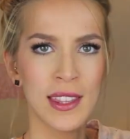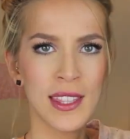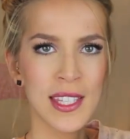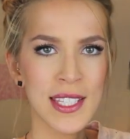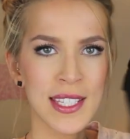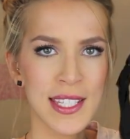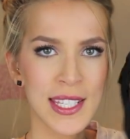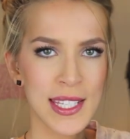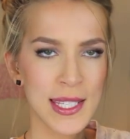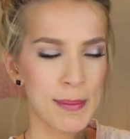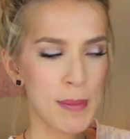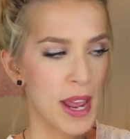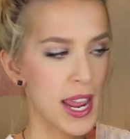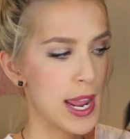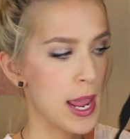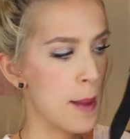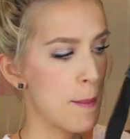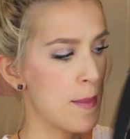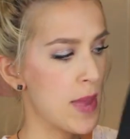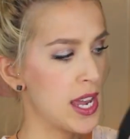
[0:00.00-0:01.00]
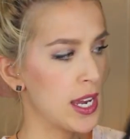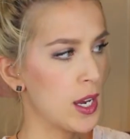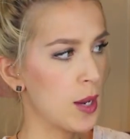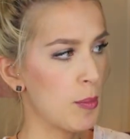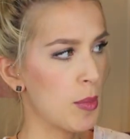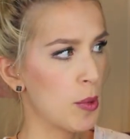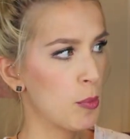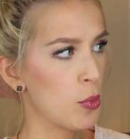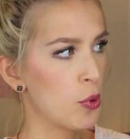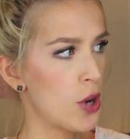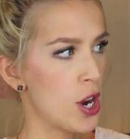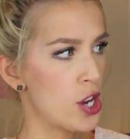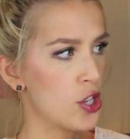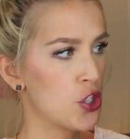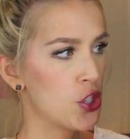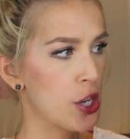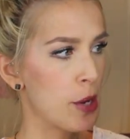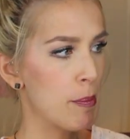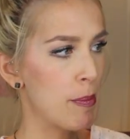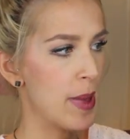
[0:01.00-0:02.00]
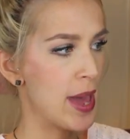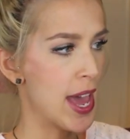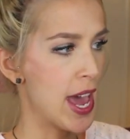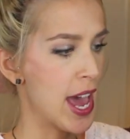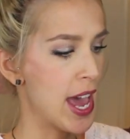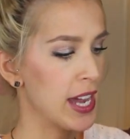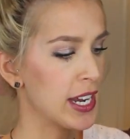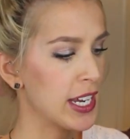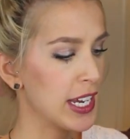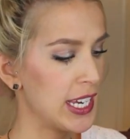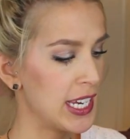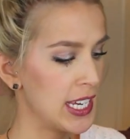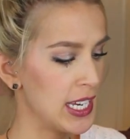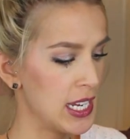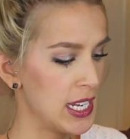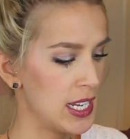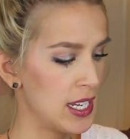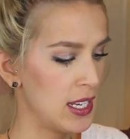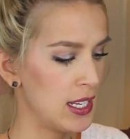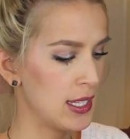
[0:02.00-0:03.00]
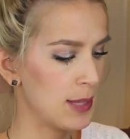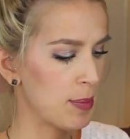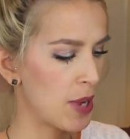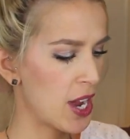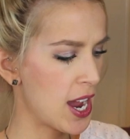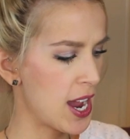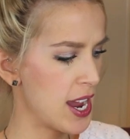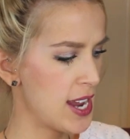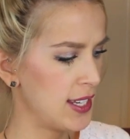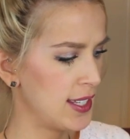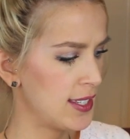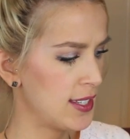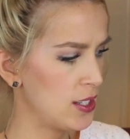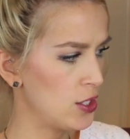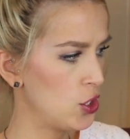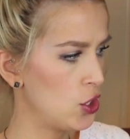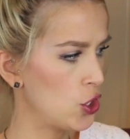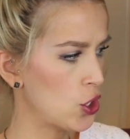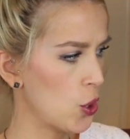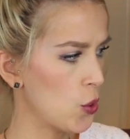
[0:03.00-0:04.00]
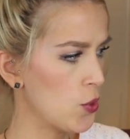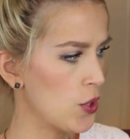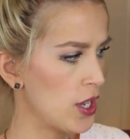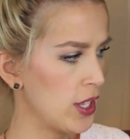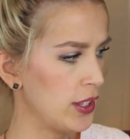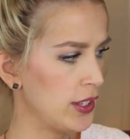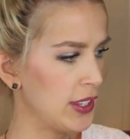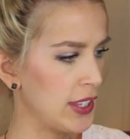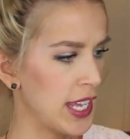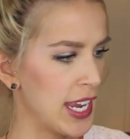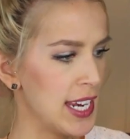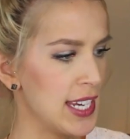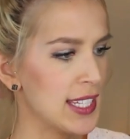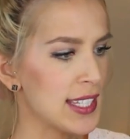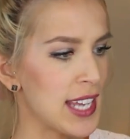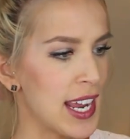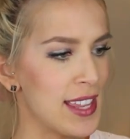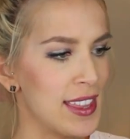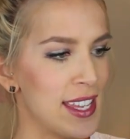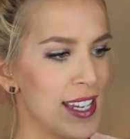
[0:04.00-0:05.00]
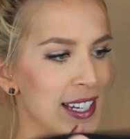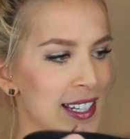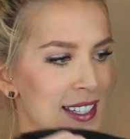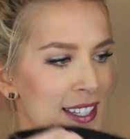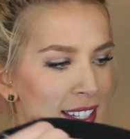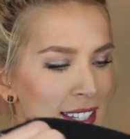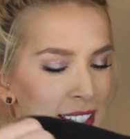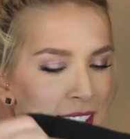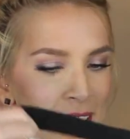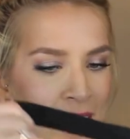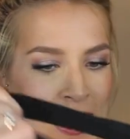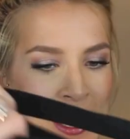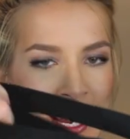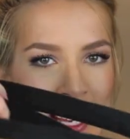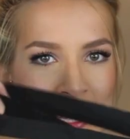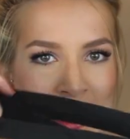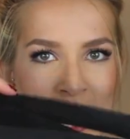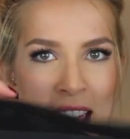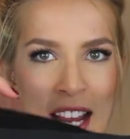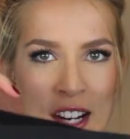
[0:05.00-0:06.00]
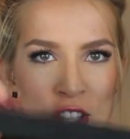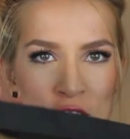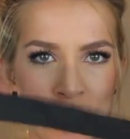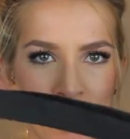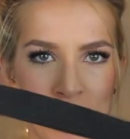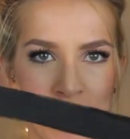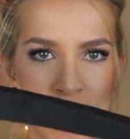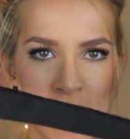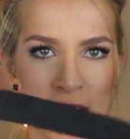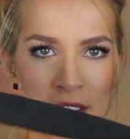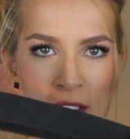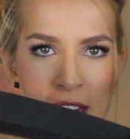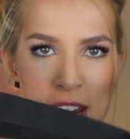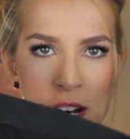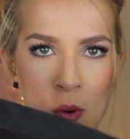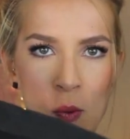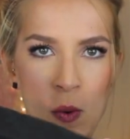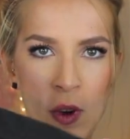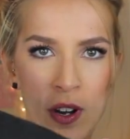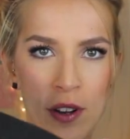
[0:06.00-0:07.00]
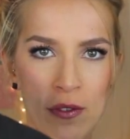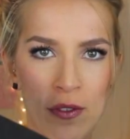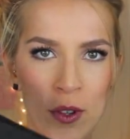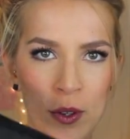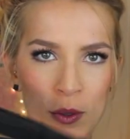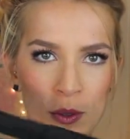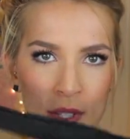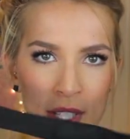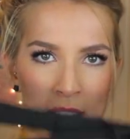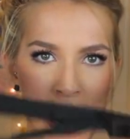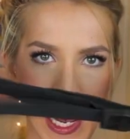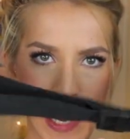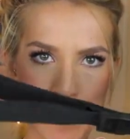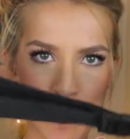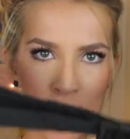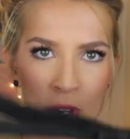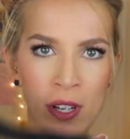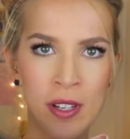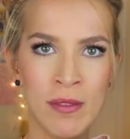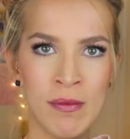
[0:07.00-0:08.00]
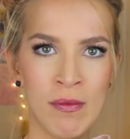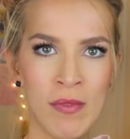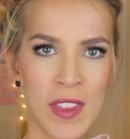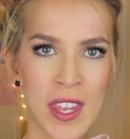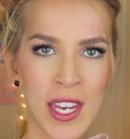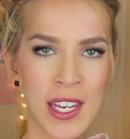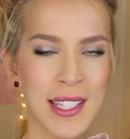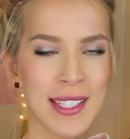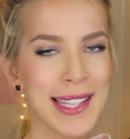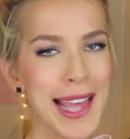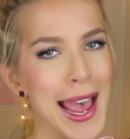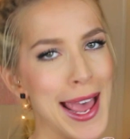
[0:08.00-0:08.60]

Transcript: This is my makeup brush bag. It is by Sedona Lace. I think it's actually like one of those apron things.